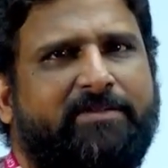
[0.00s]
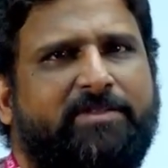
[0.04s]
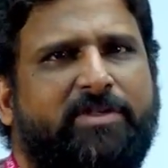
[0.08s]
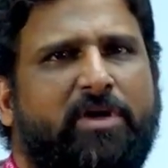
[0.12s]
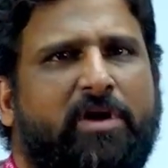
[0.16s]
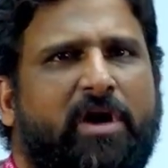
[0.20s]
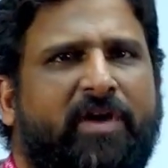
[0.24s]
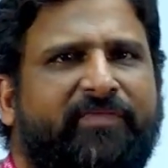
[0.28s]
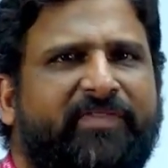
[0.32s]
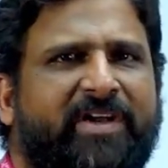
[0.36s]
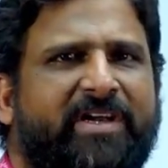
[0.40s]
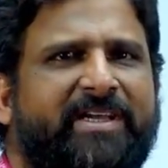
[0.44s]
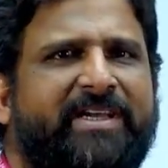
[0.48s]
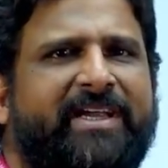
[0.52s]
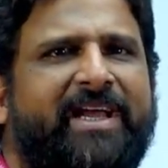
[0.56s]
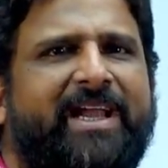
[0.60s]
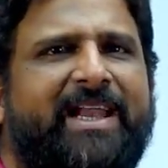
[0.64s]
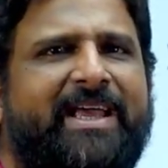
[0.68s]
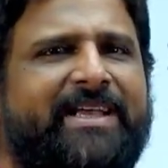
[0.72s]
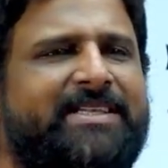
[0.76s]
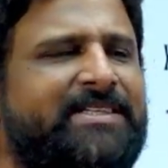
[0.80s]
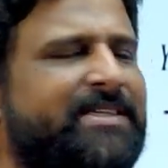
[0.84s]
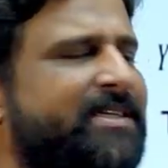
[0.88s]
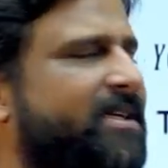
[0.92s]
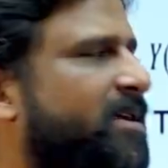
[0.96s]
So after
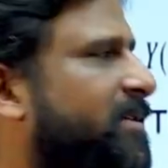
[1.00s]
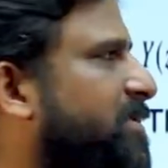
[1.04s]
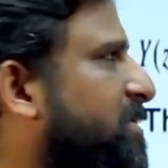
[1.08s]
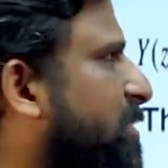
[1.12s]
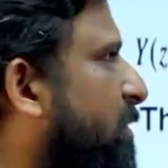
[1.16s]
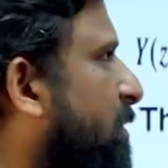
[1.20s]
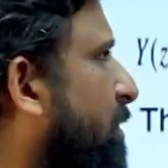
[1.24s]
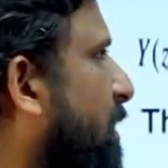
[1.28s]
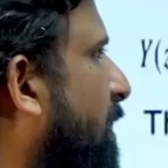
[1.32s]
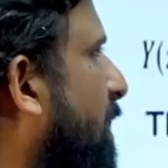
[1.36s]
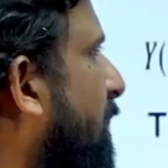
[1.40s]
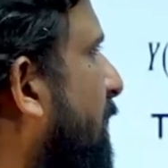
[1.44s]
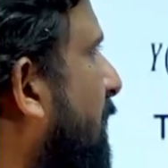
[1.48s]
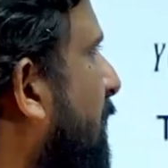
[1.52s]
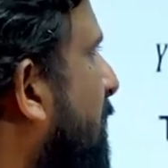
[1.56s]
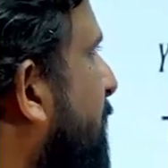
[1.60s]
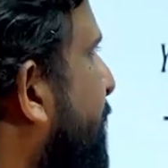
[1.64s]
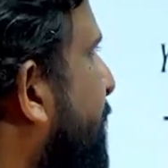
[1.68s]
realizing, so